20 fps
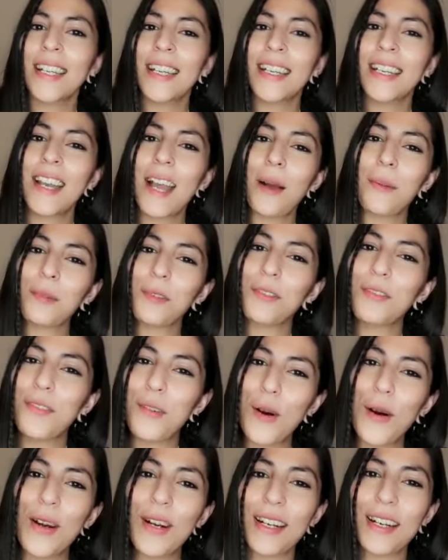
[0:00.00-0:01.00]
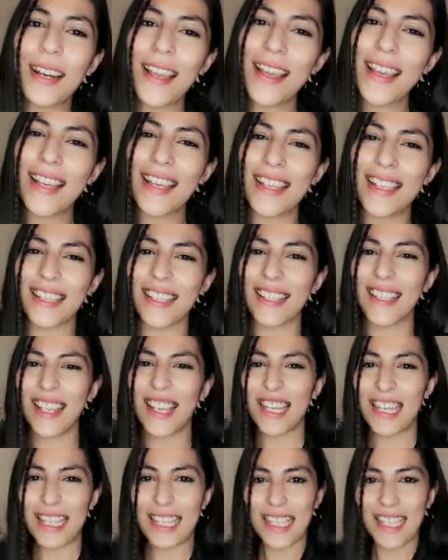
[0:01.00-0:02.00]
Number four
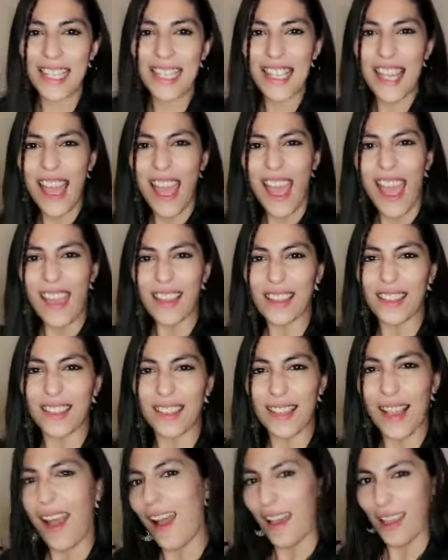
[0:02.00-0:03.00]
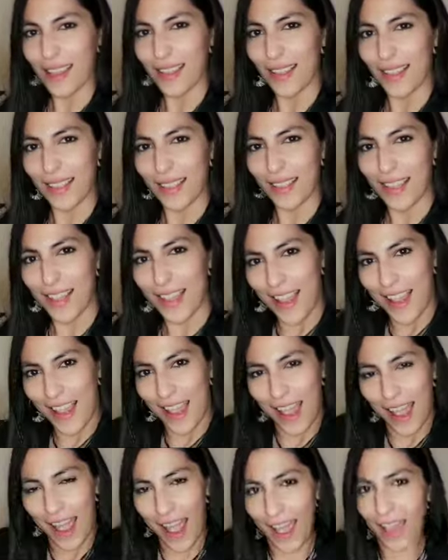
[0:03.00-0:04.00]
is exercise.
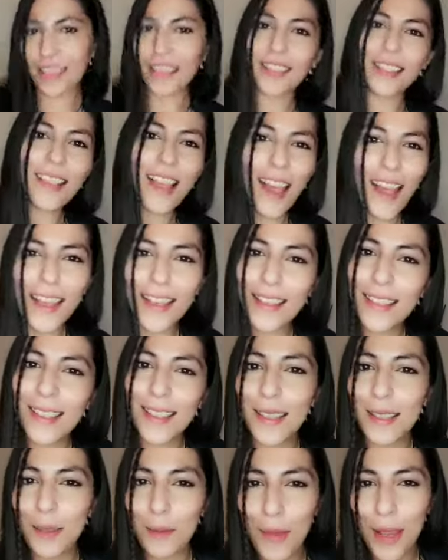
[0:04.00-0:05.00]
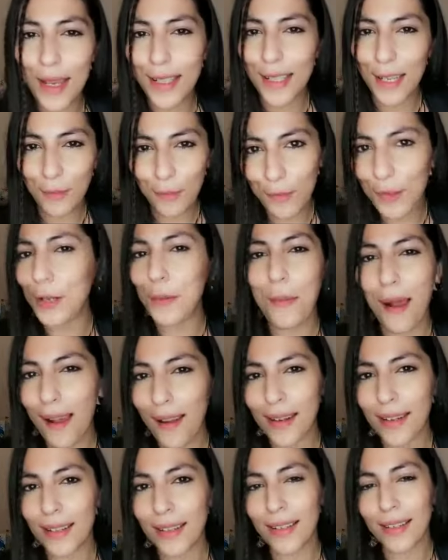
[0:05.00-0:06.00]
Exercise is amazing for your
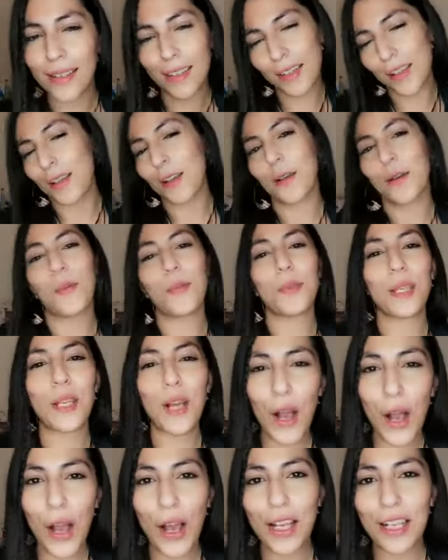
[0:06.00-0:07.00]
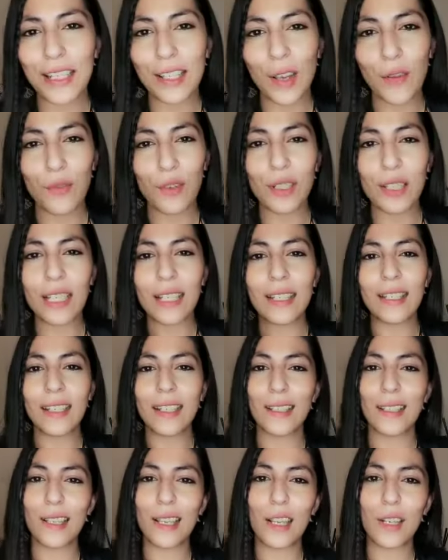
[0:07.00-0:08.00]
mind because it
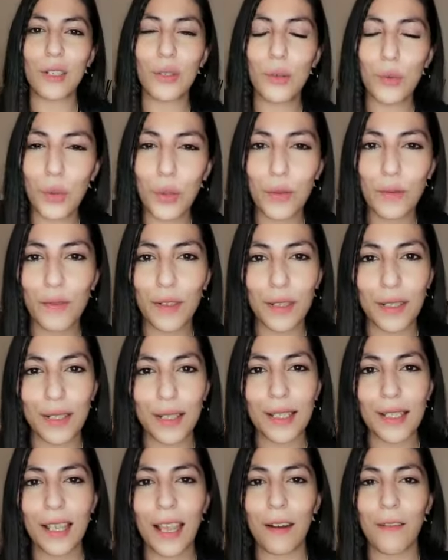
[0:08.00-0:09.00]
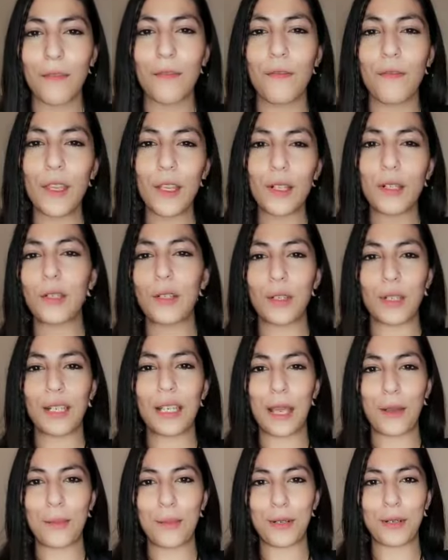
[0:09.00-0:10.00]
releases endorphins and feel-good
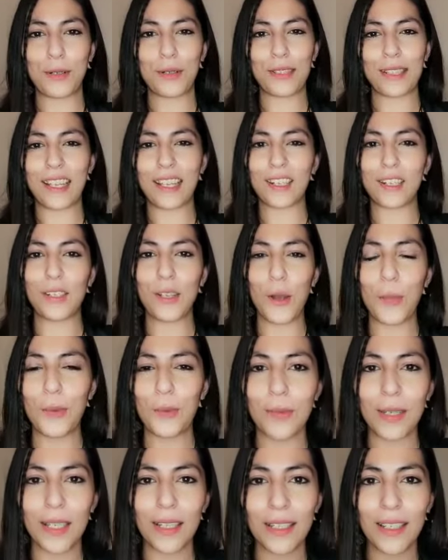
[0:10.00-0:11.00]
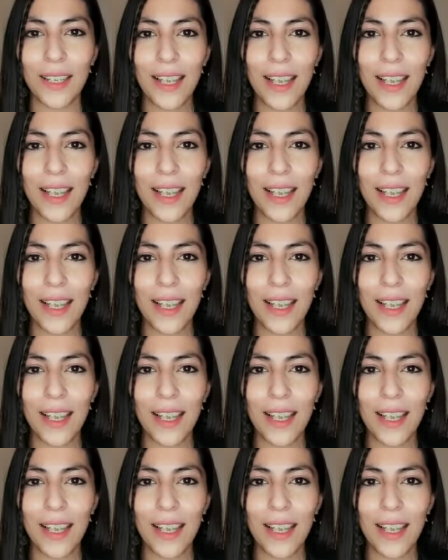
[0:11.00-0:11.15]
chemicals like dopamine.